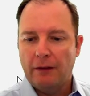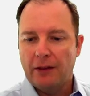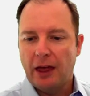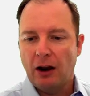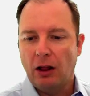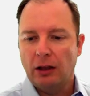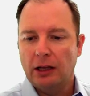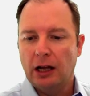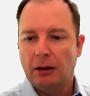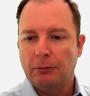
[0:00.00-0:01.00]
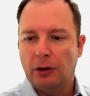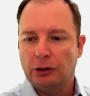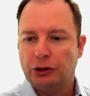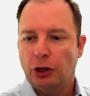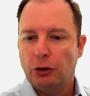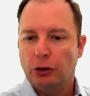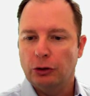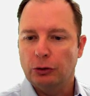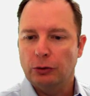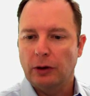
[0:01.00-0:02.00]
and then I'll show
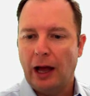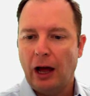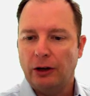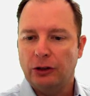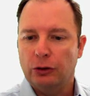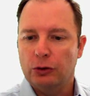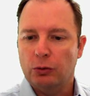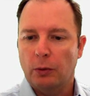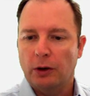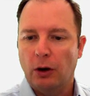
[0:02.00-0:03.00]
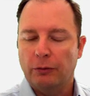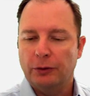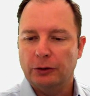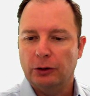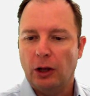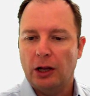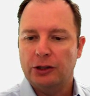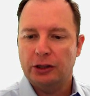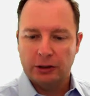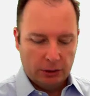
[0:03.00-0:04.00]
you how to use what we call filter
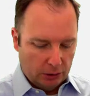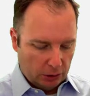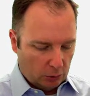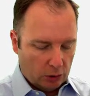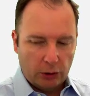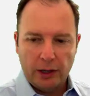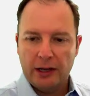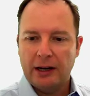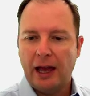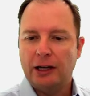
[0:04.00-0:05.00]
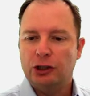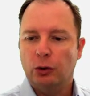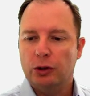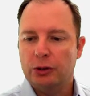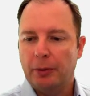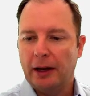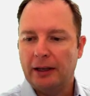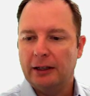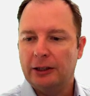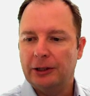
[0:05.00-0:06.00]
logic. So I'll go ahead and add Georgia
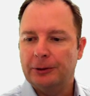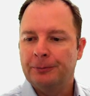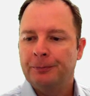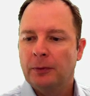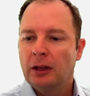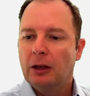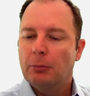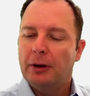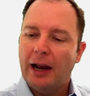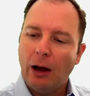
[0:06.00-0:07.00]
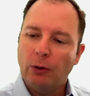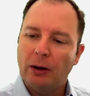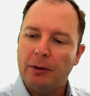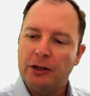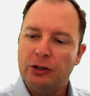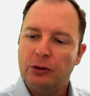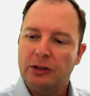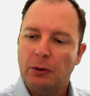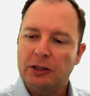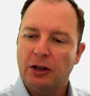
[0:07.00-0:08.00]
back in here. But now what I'm going to do
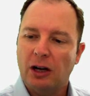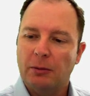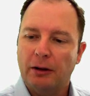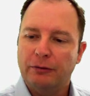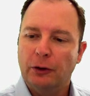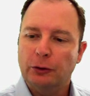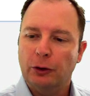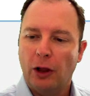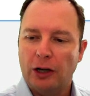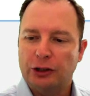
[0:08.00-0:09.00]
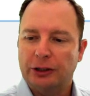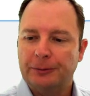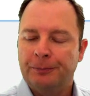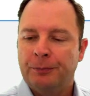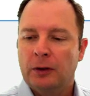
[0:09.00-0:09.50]
is I want to talk about filter logic.